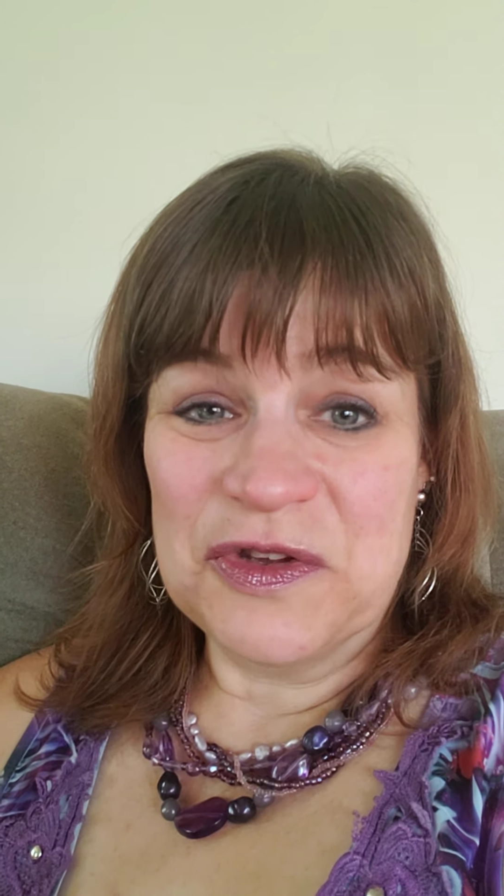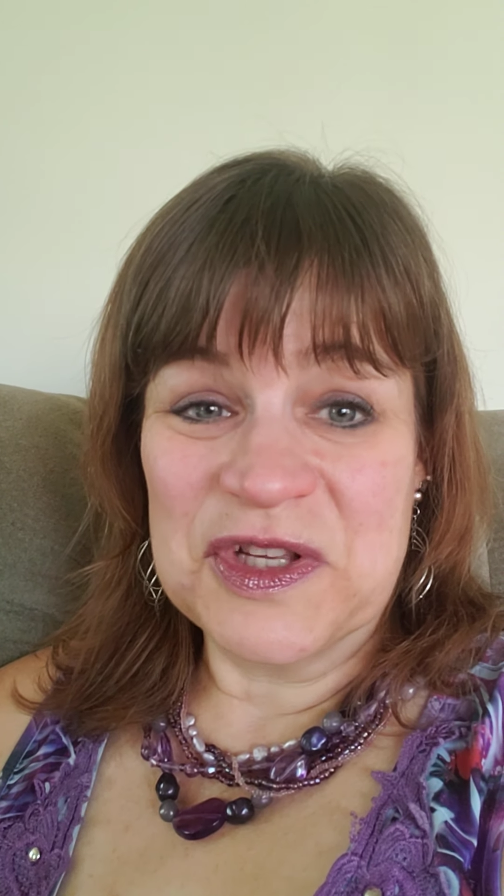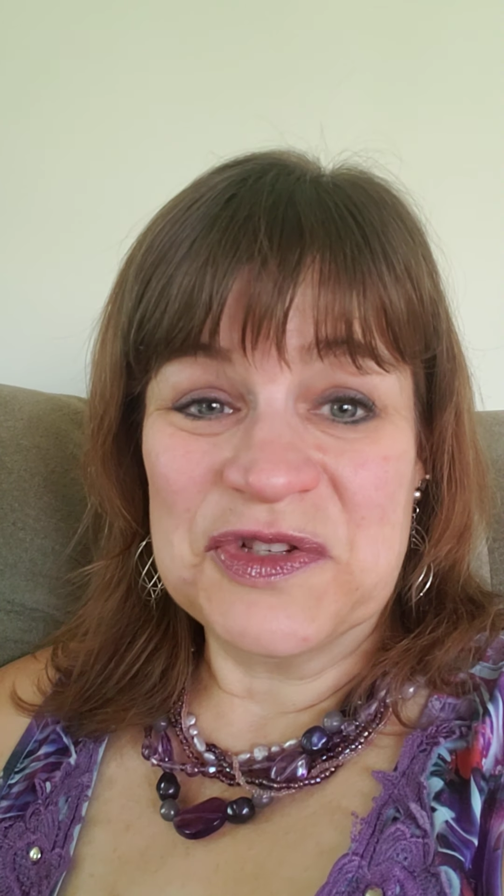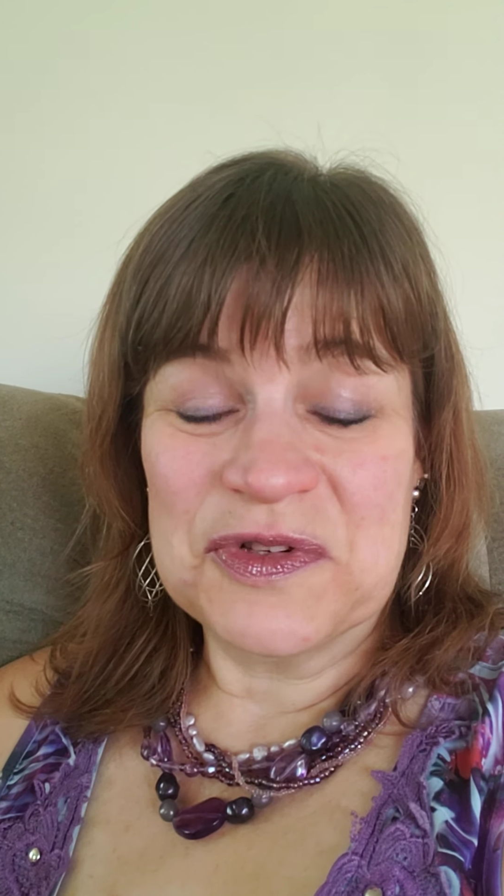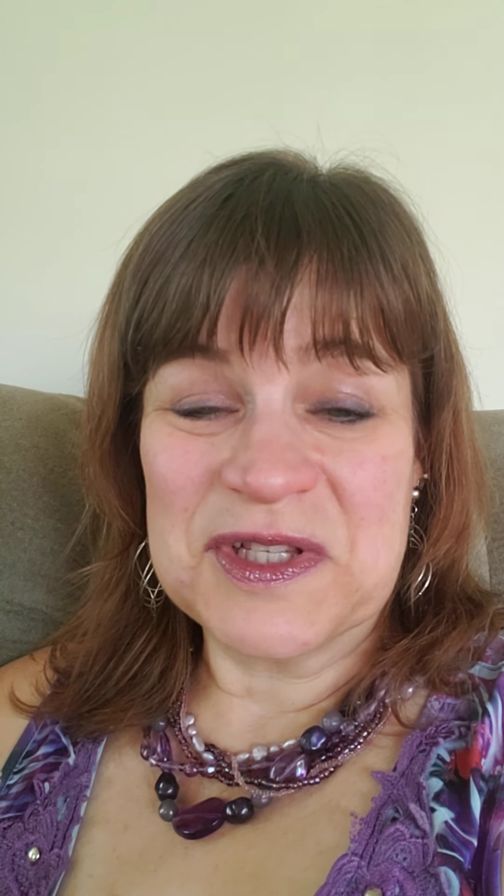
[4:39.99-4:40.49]
You
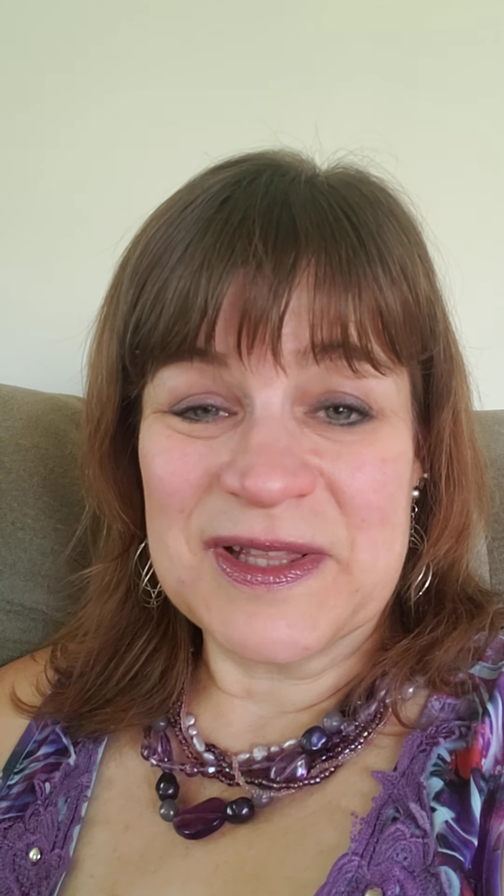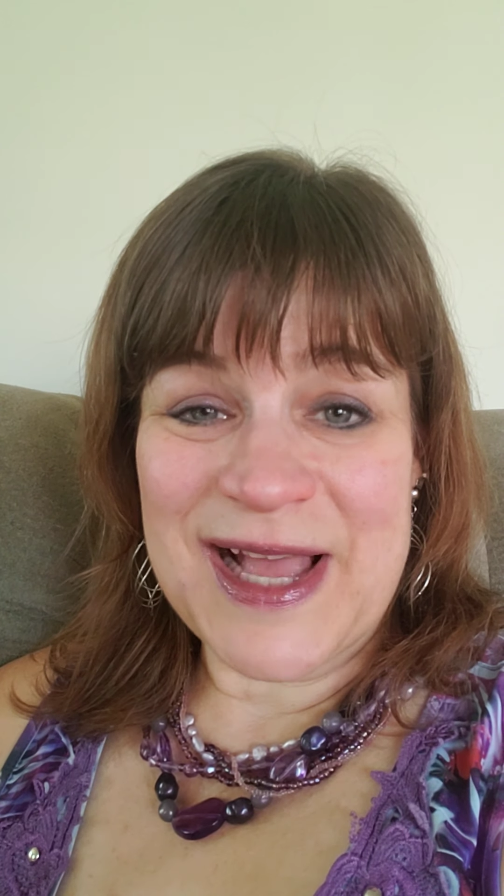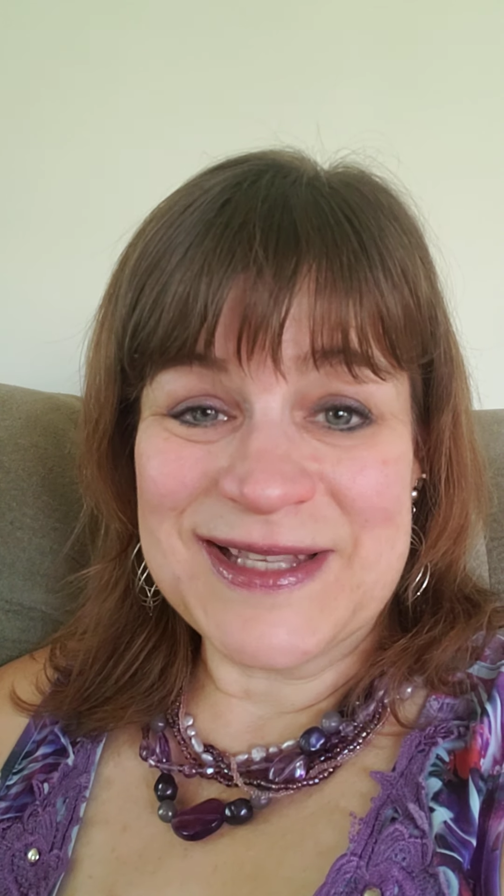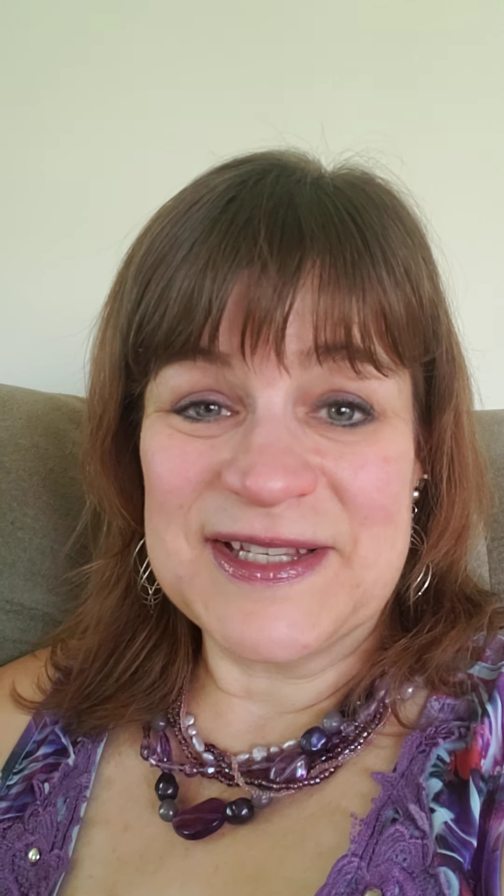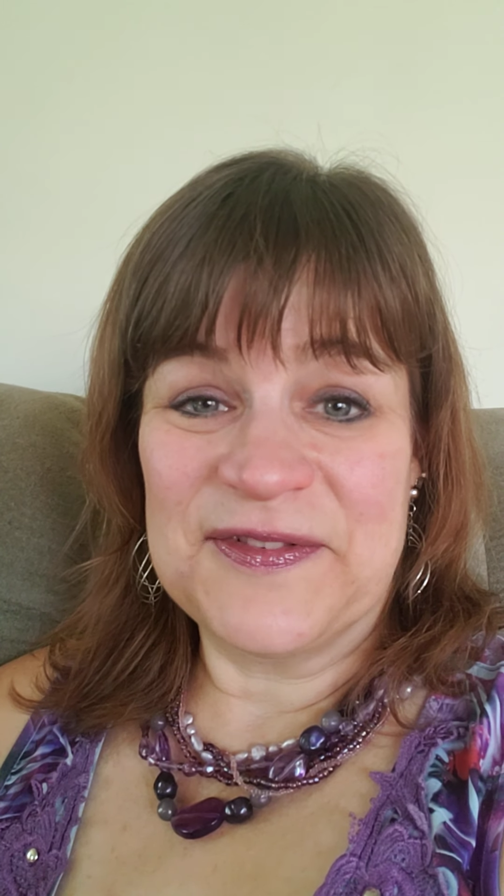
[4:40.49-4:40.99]
can do it to
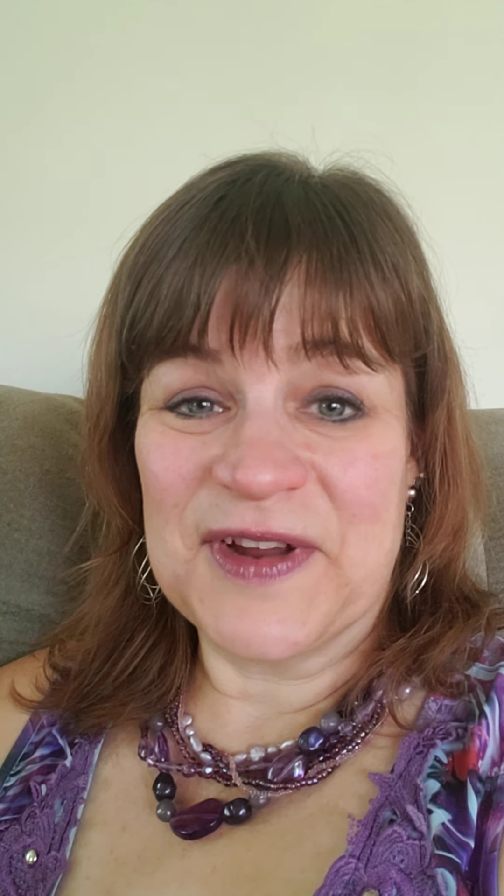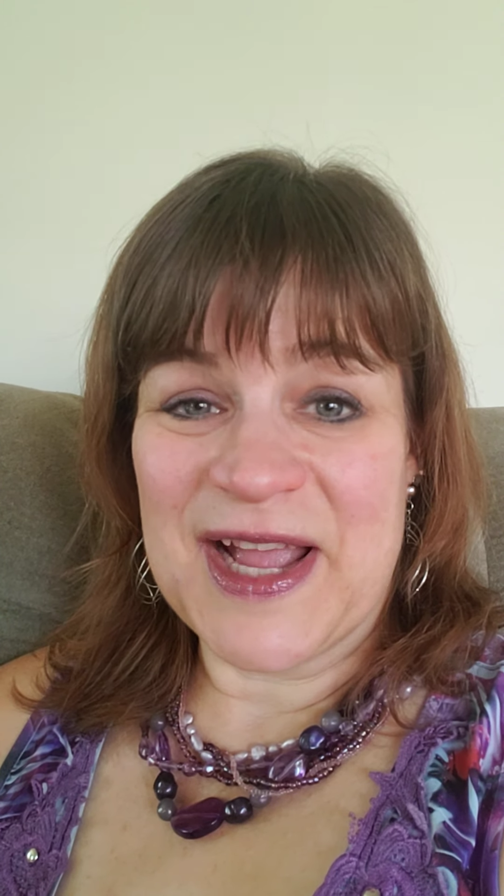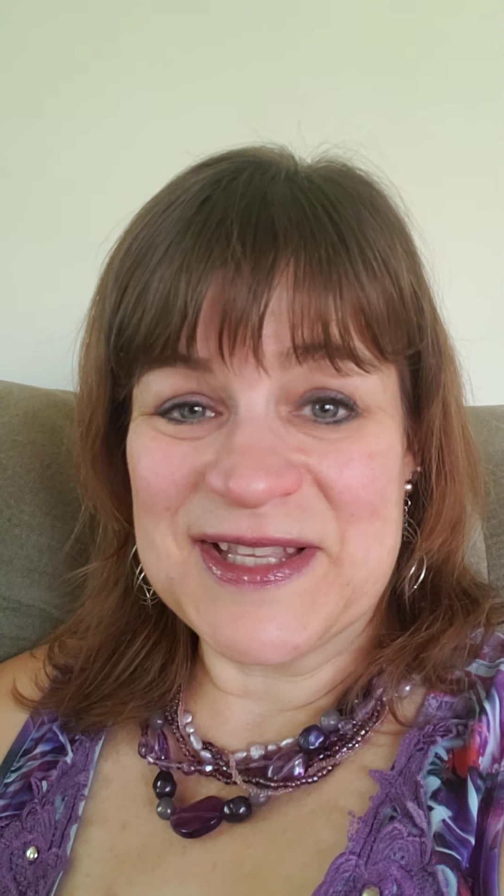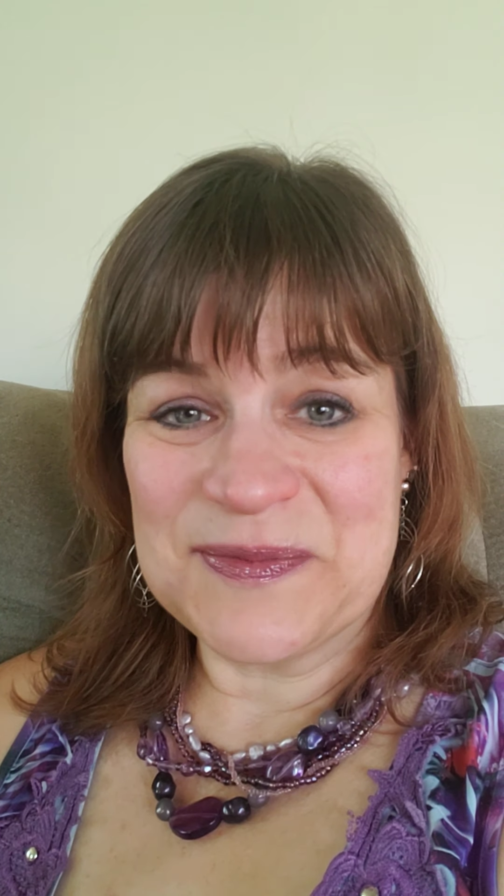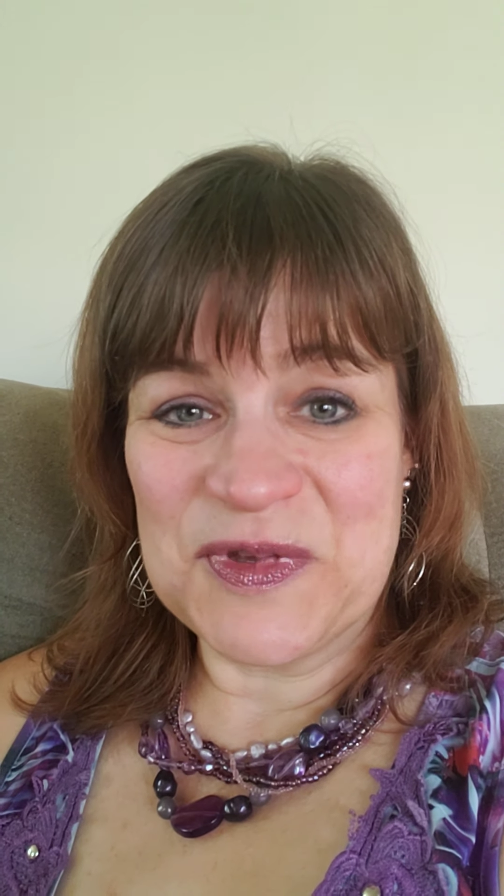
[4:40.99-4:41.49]
lots of different
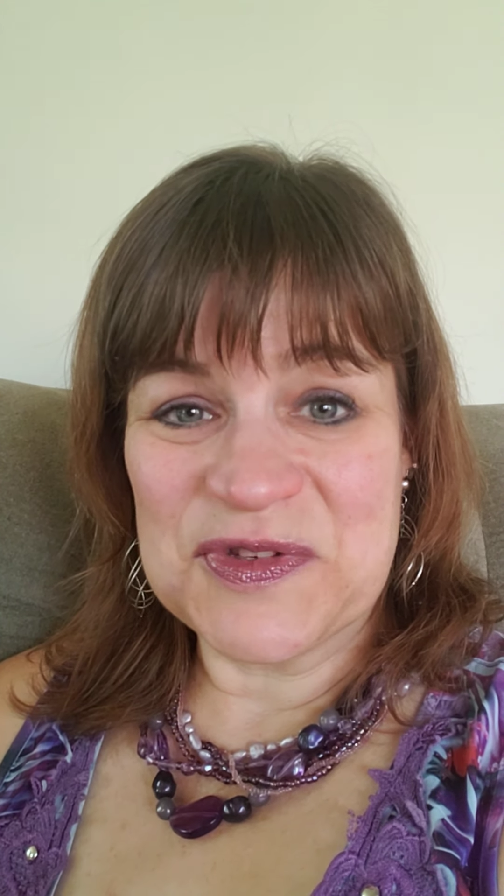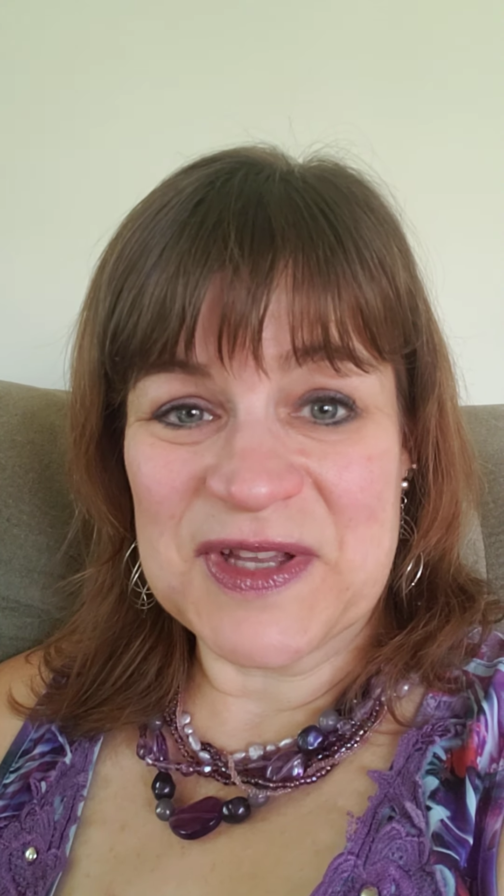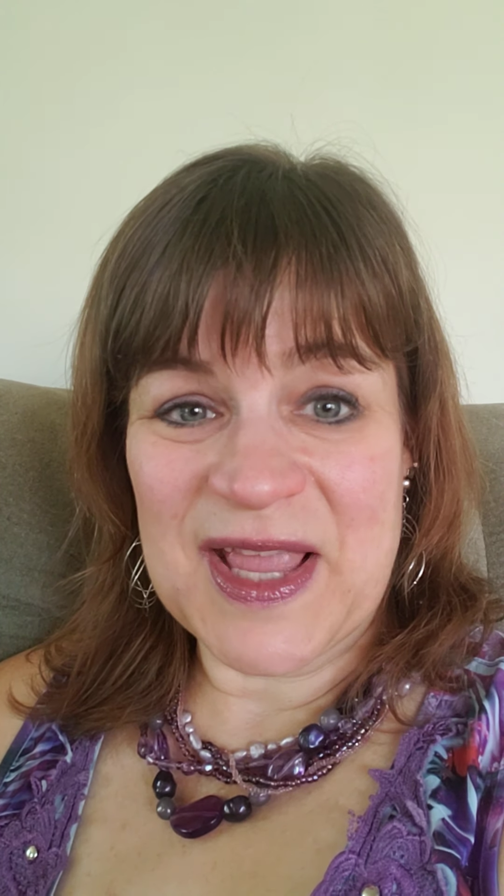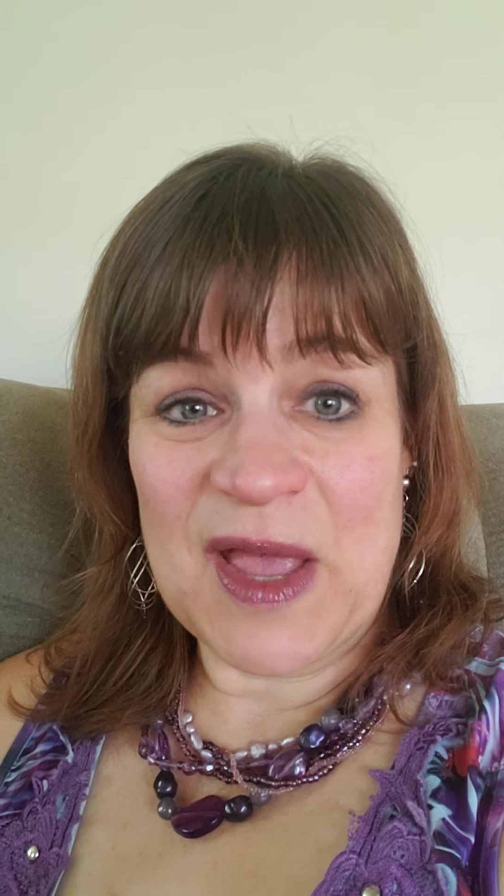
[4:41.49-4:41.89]
kinds of music.